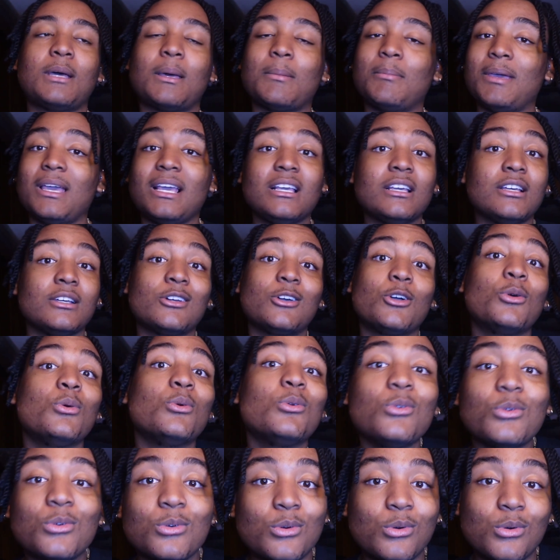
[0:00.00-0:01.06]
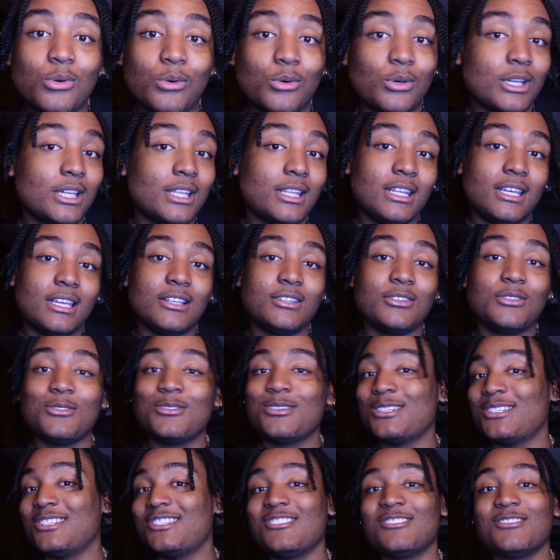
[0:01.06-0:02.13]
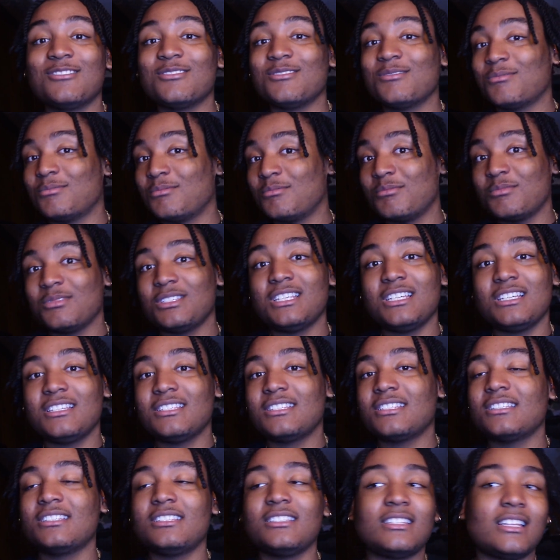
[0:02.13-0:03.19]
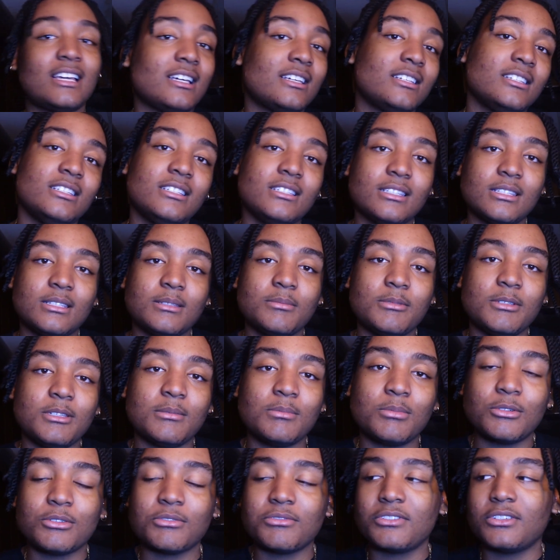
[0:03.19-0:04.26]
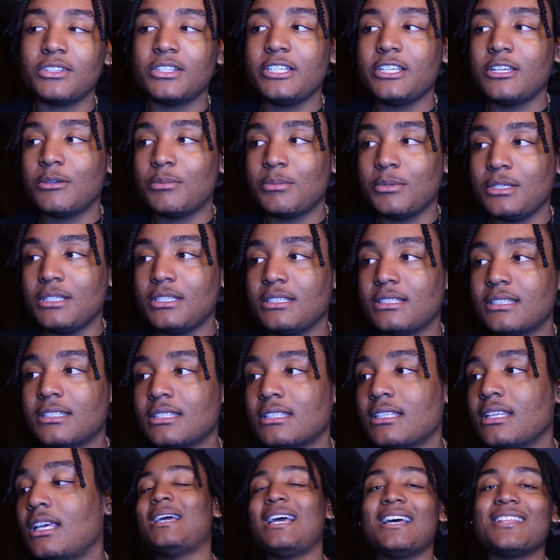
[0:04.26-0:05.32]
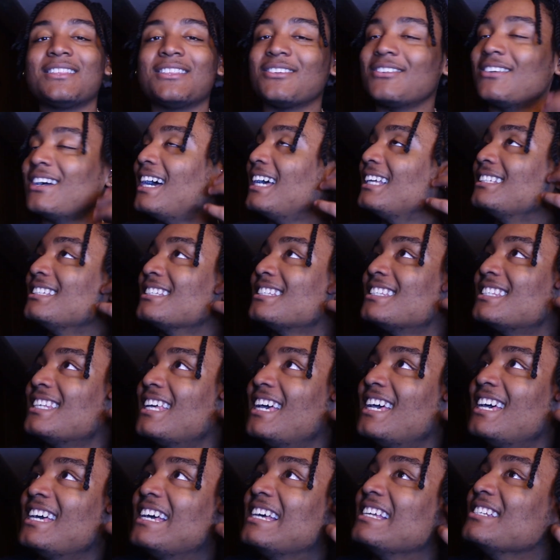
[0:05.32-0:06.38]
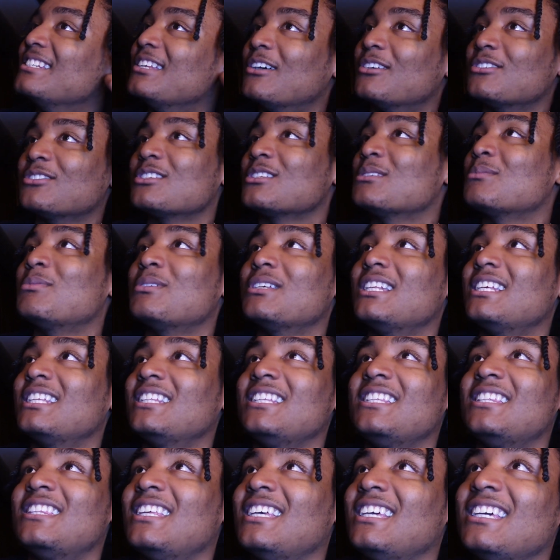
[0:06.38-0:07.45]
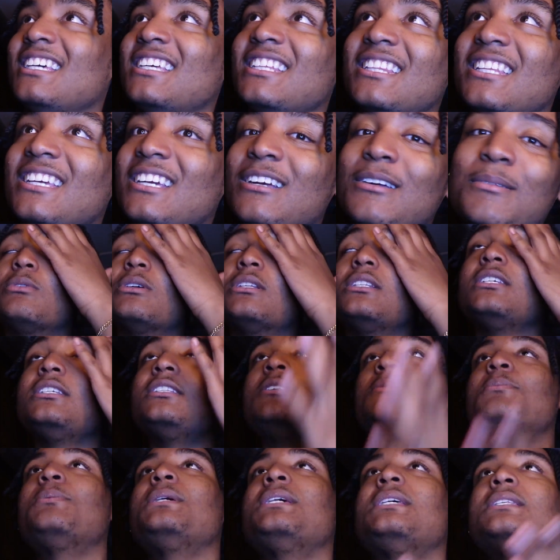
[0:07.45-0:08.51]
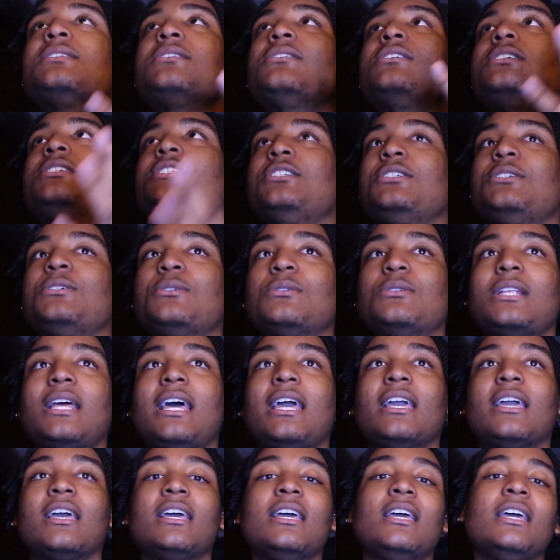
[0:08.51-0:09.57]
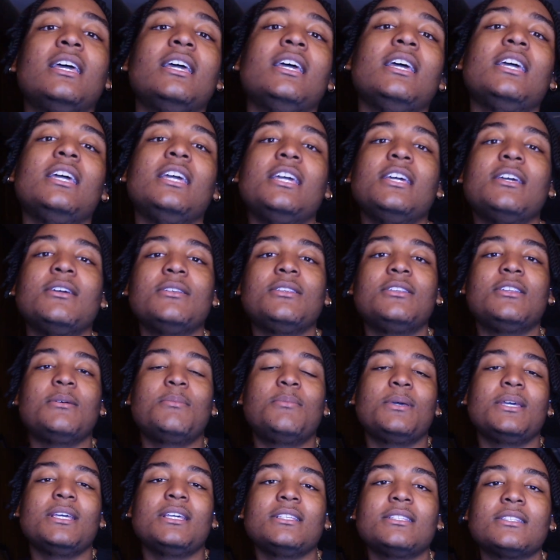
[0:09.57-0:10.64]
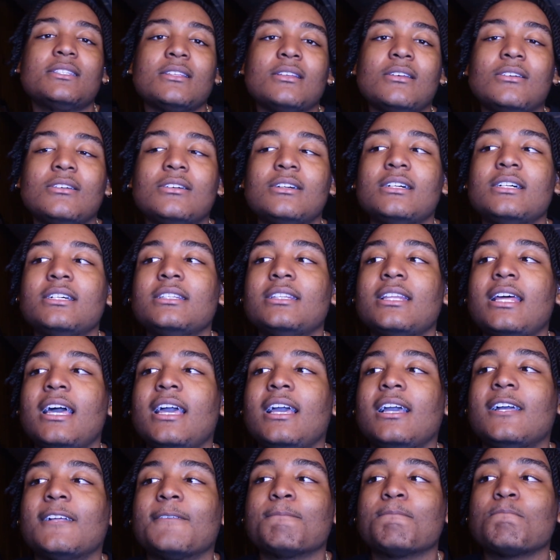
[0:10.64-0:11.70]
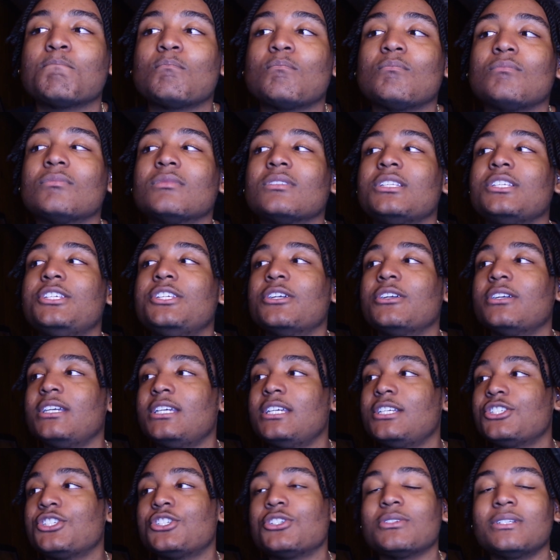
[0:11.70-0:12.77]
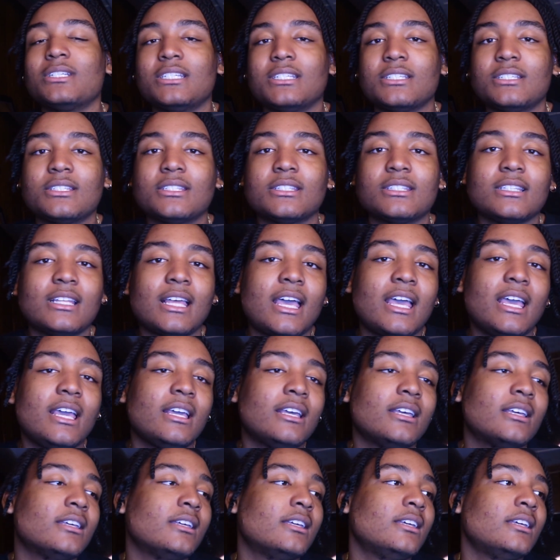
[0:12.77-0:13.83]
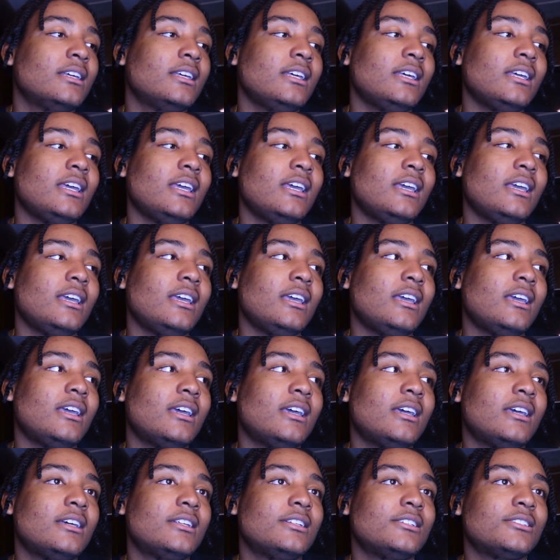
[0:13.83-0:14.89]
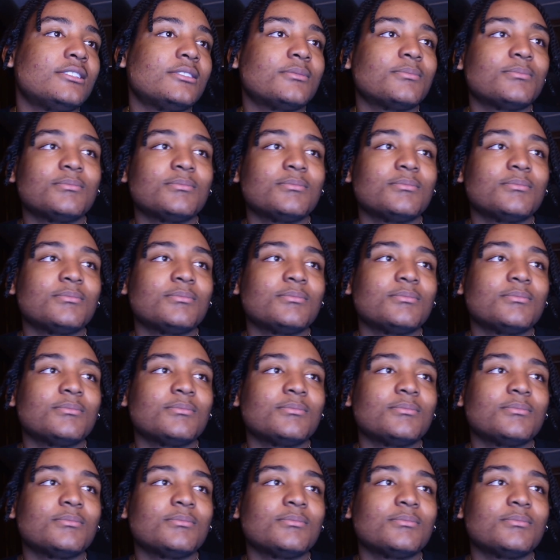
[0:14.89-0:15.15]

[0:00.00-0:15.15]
make it cool, and then that can easily be a portfolio piece. After I just said, don't just put anything in there. Really depends on you. Like it depends on like your interests, and